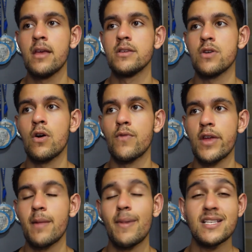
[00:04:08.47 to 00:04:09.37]
So
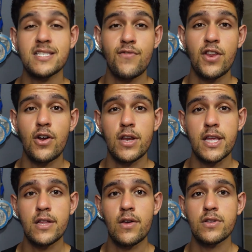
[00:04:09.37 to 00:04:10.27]
hovering at about 79
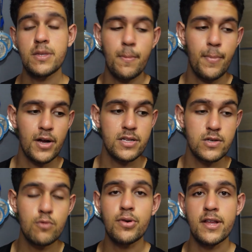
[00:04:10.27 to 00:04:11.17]
kilos, but
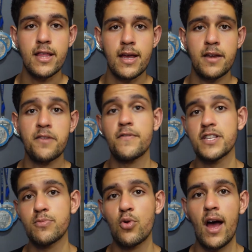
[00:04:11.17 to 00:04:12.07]
still pretty lean,
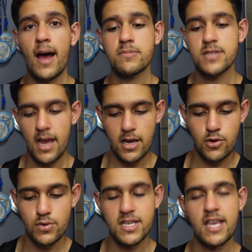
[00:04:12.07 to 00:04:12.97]
visible abs, and
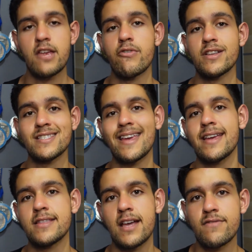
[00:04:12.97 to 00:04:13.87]
you'll see here in a
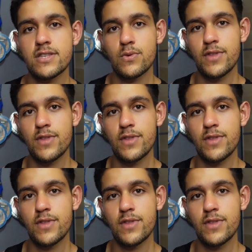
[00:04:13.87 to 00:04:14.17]
second that there's still